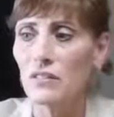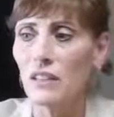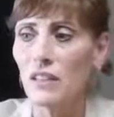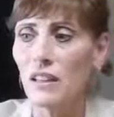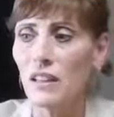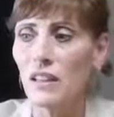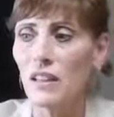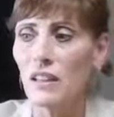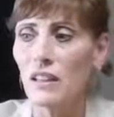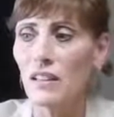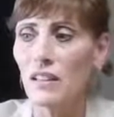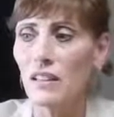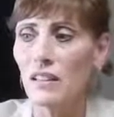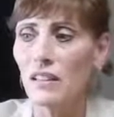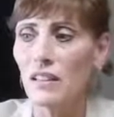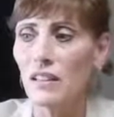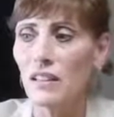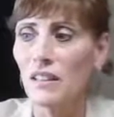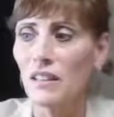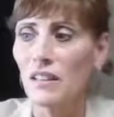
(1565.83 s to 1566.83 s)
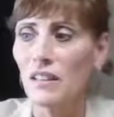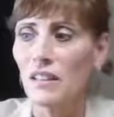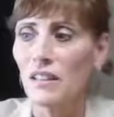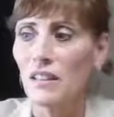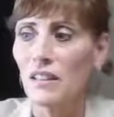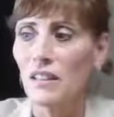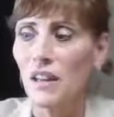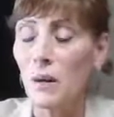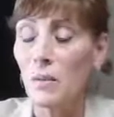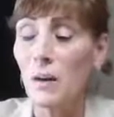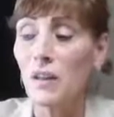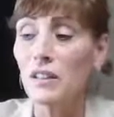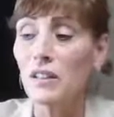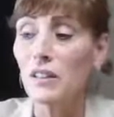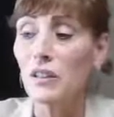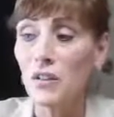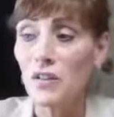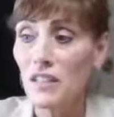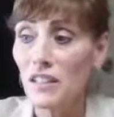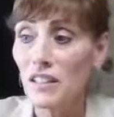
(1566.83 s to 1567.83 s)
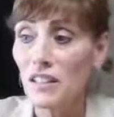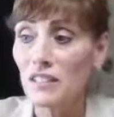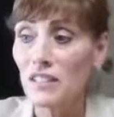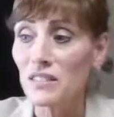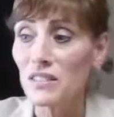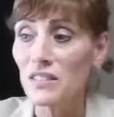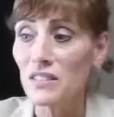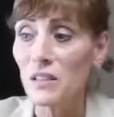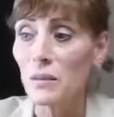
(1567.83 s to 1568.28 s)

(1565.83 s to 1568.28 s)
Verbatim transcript: Uh, among other things,